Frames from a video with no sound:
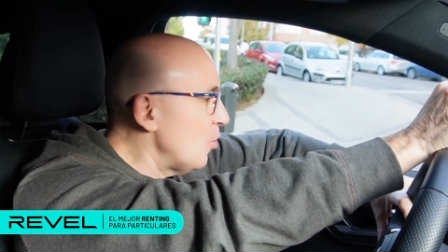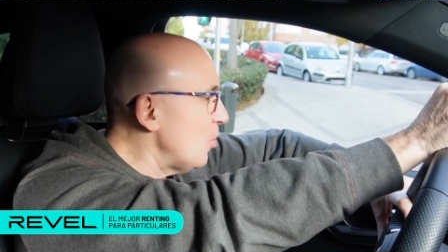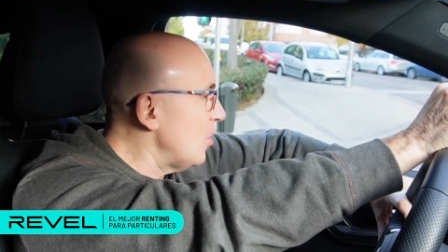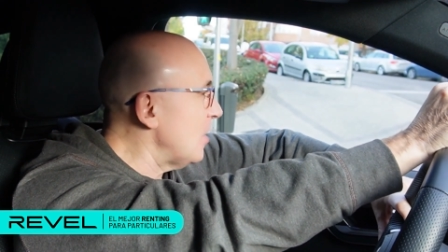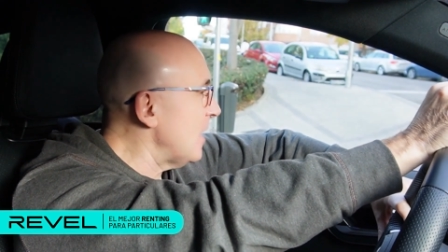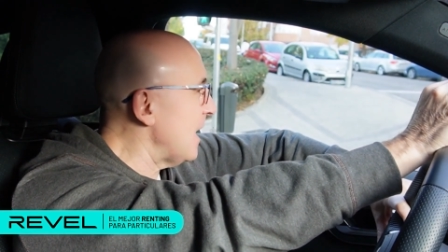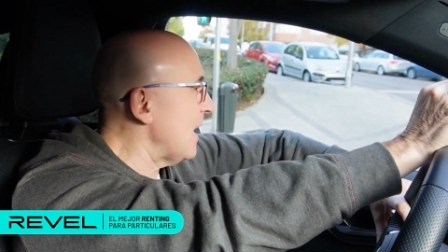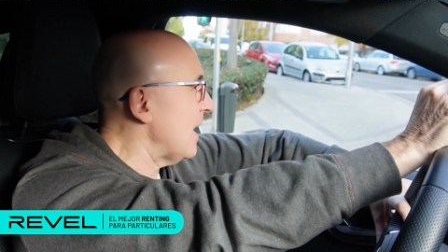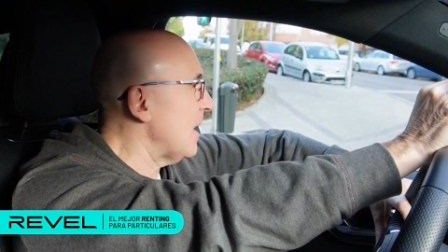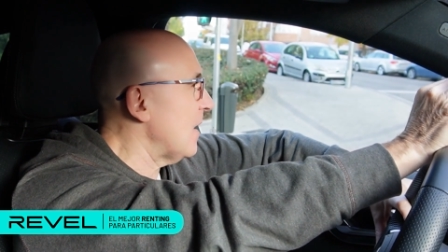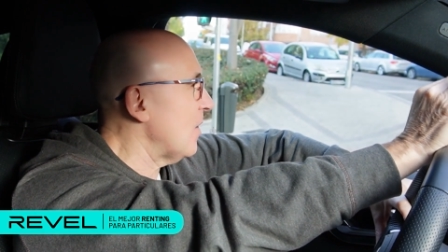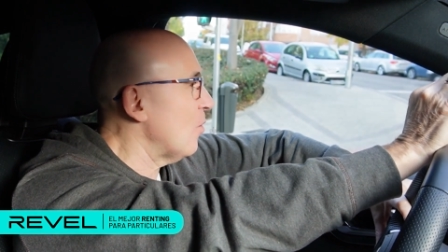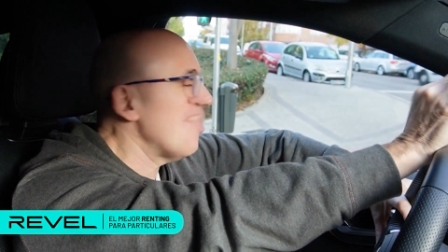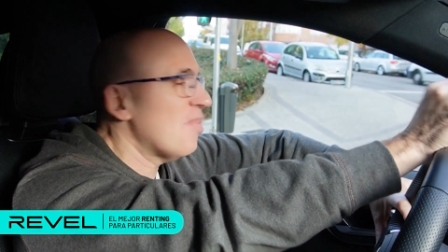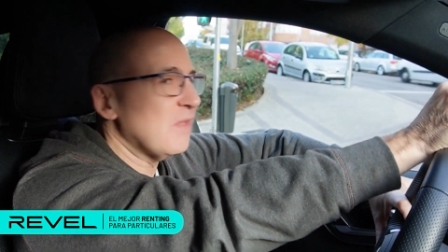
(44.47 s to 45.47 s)
A car for
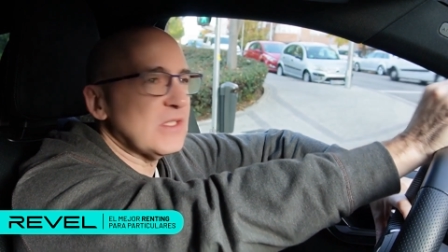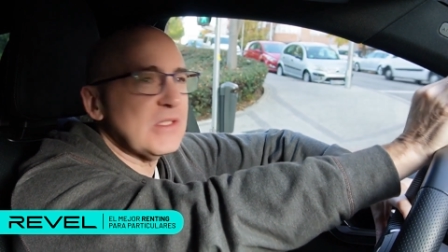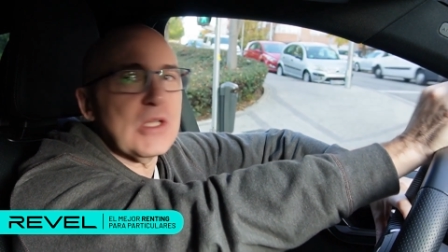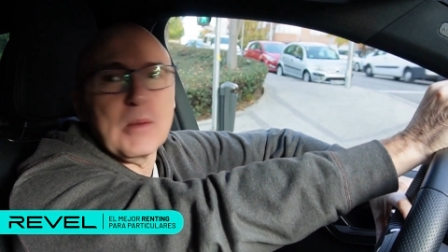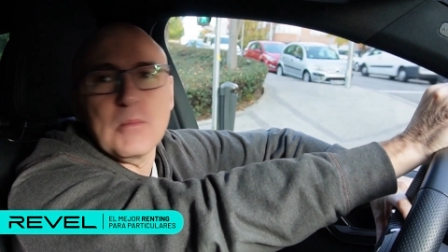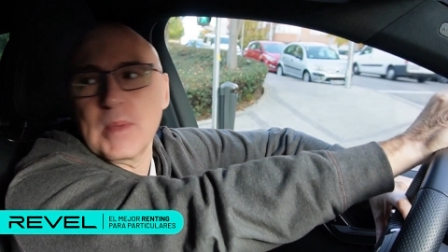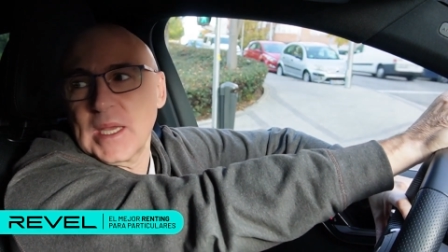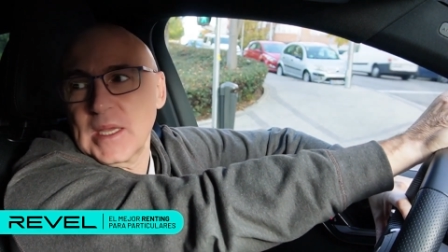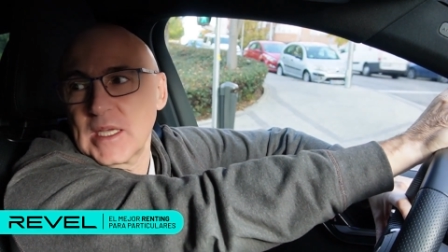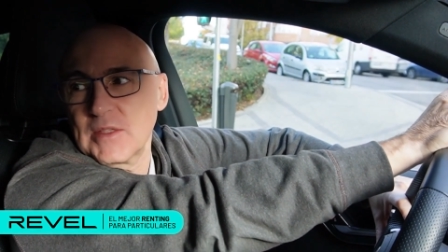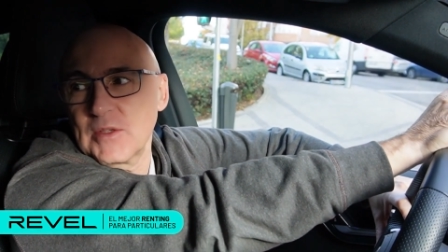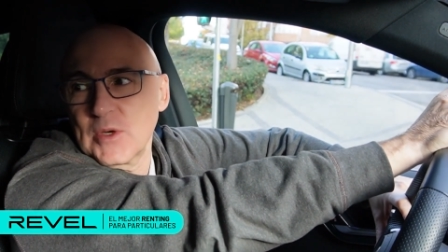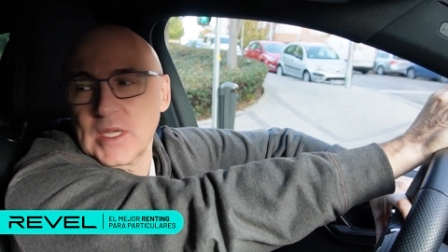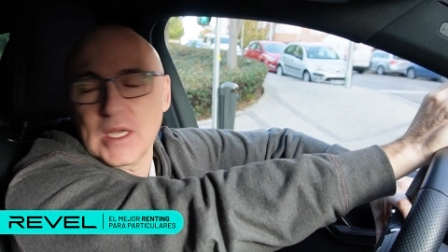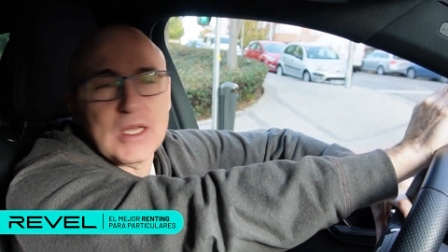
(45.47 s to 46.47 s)
6 months completely
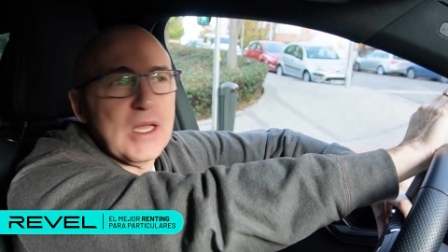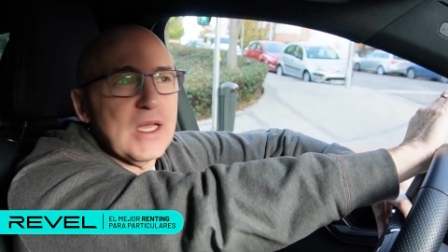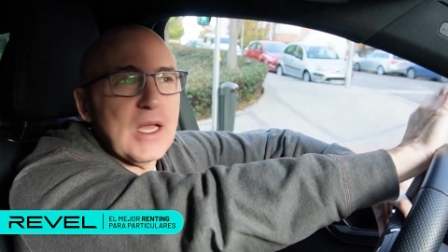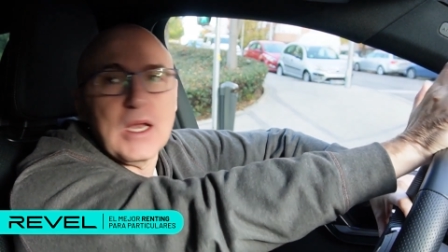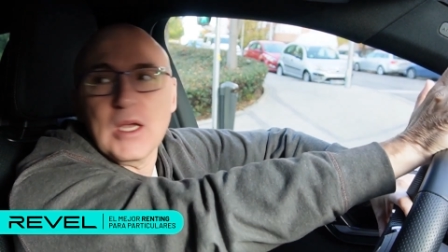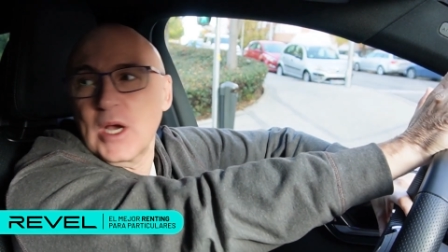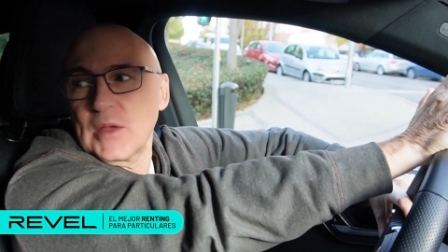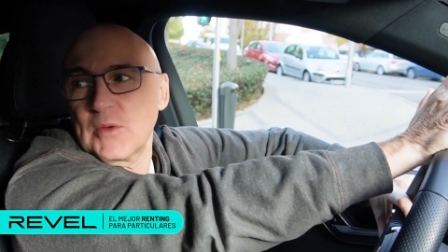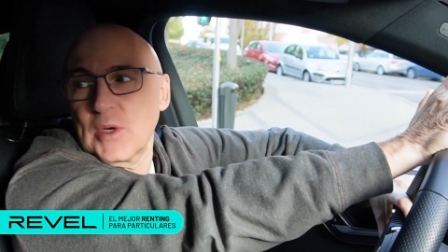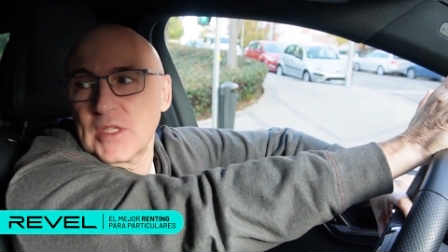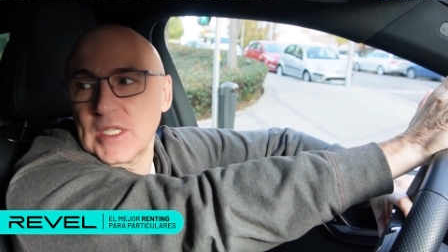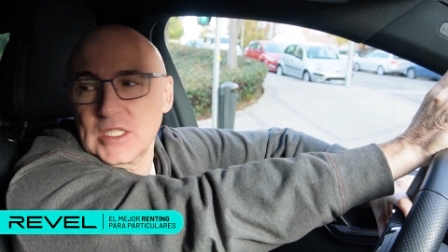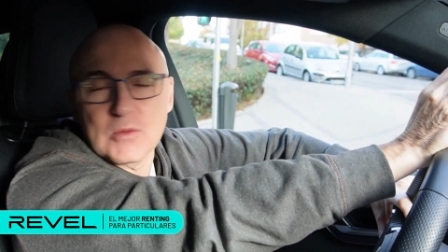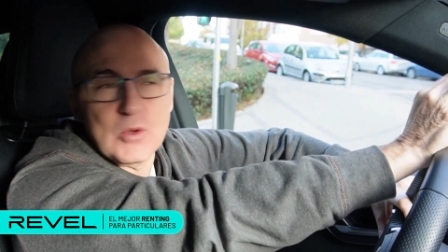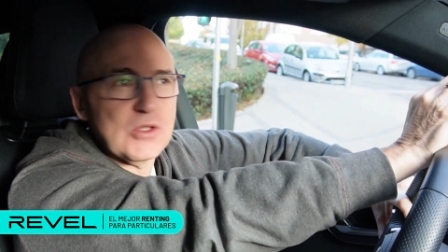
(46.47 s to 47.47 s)
free, a car for
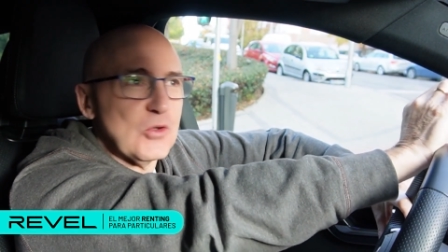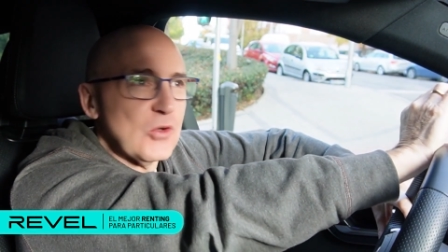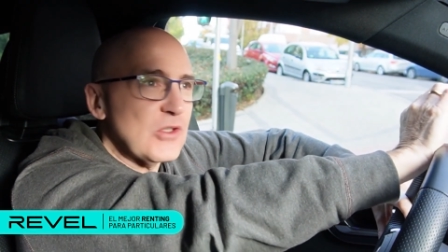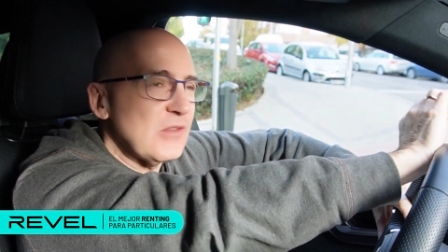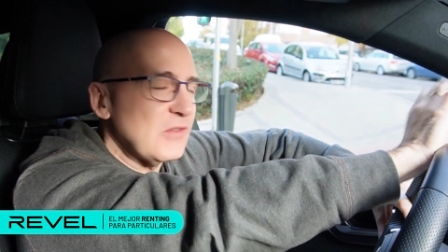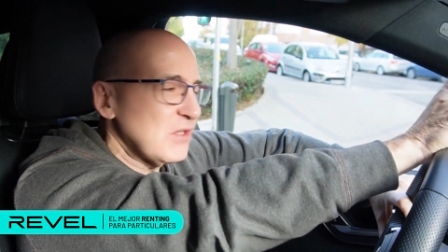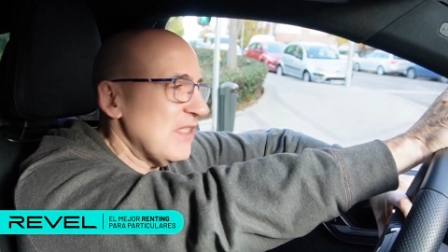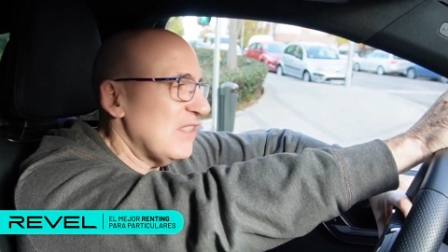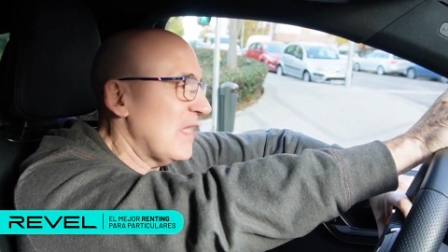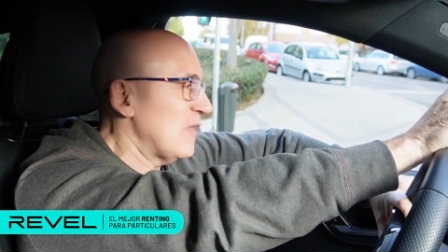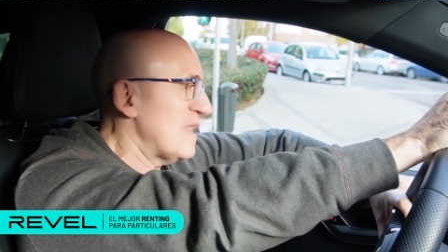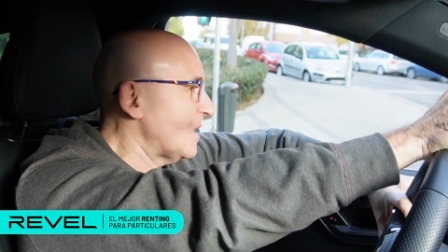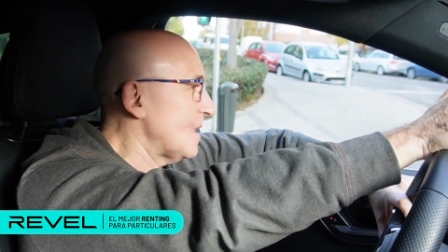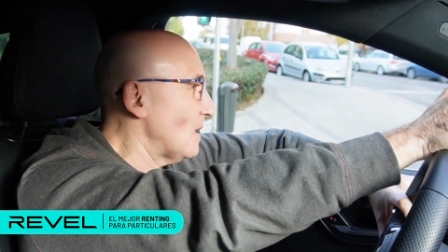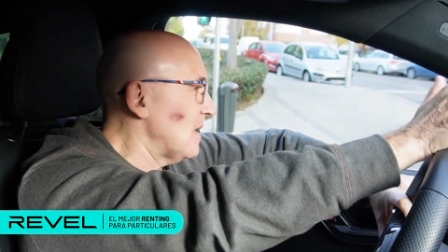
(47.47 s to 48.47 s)
6 months with the friends at
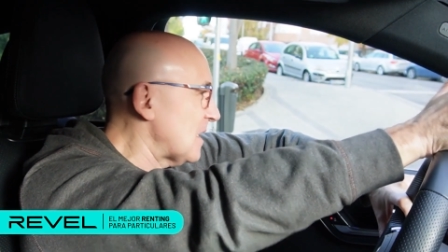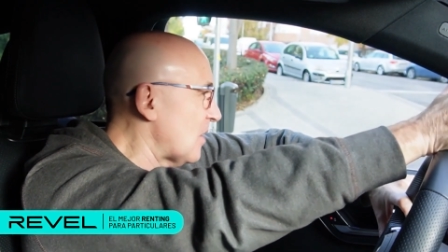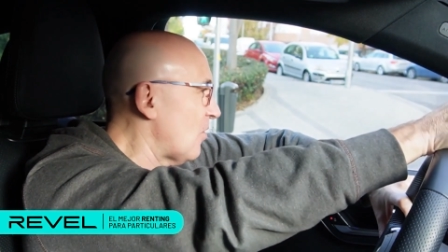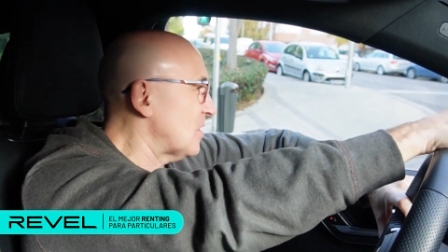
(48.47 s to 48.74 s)
Rebel,